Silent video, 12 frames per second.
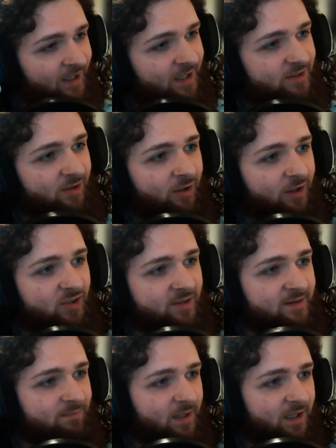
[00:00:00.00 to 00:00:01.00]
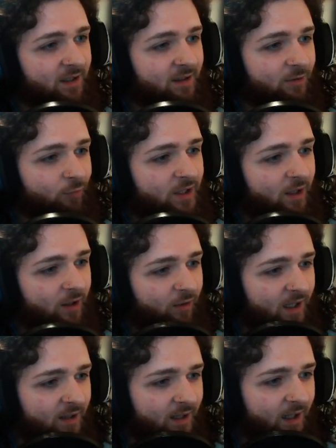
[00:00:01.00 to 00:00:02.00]
So it's just
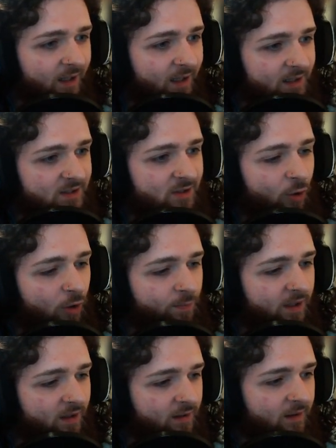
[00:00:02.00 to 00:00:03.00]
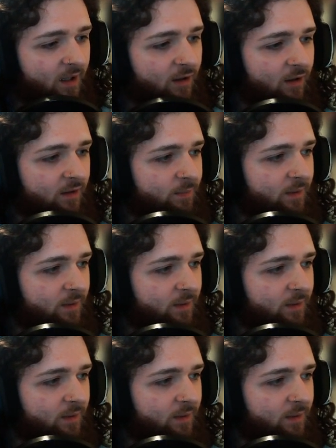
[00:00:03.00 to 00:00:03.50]
reiterating that it's copying their card.